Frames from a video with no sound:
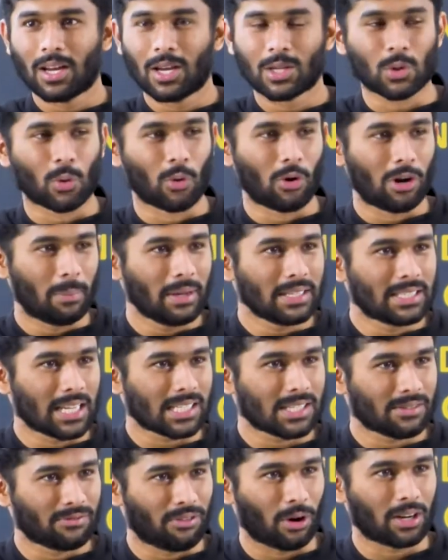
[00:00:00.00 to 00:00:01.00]
So we'll be
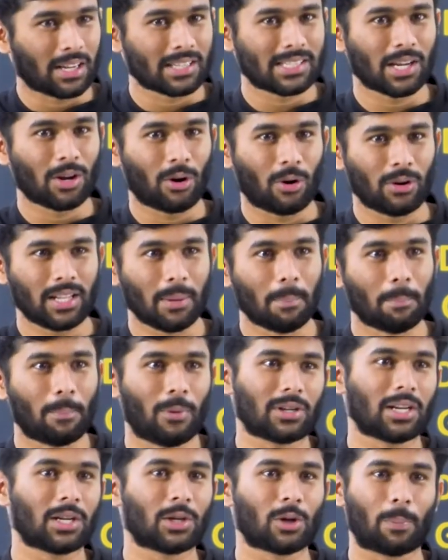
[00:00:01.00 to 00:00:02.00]
just focusing on the
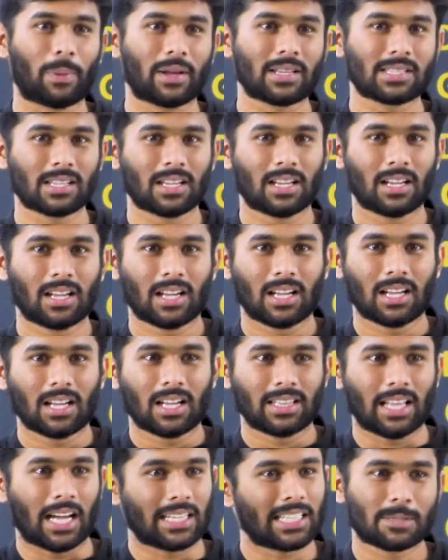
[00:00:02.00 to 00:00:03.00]
important topics
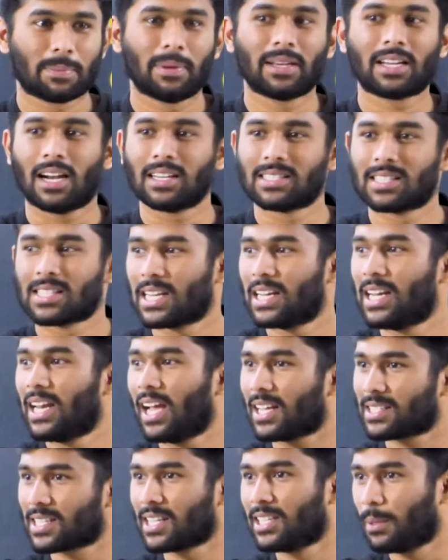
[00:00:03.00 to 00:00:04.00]
that has been consistently
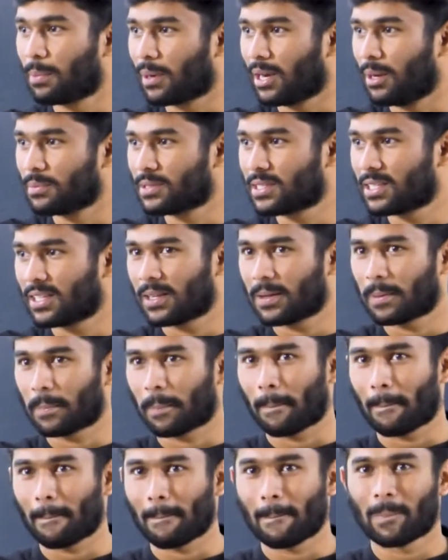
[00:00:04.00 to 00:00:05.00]
asking the prelims.
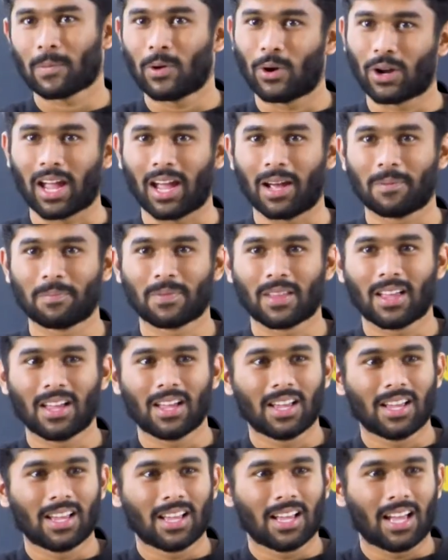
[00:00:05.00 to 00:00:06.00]
Okay.
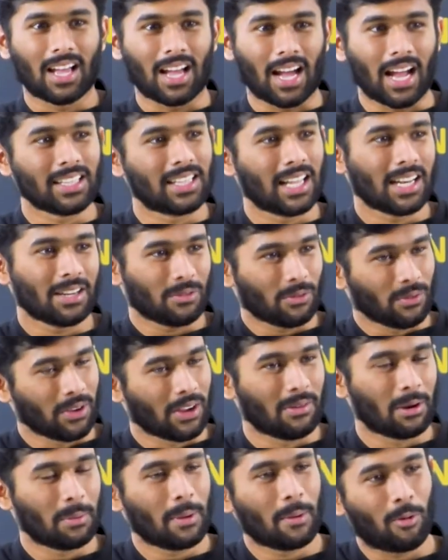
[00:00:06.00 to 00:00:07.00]
And then we
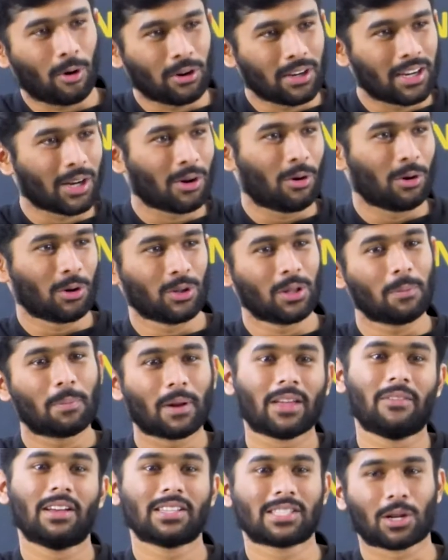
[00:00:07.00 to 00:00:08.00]
will be pondering on to the
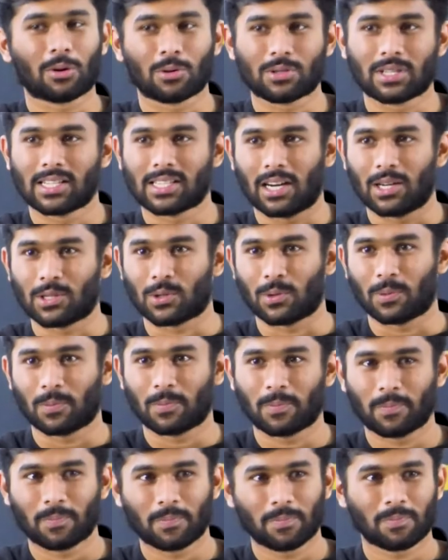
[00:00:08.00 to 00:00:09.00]
previous questions also.
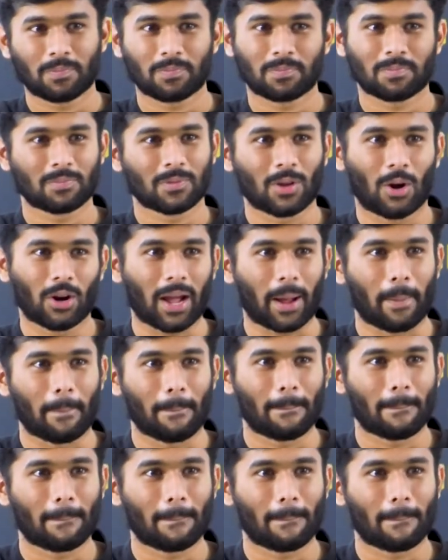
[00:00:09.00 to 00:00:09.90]
Okay.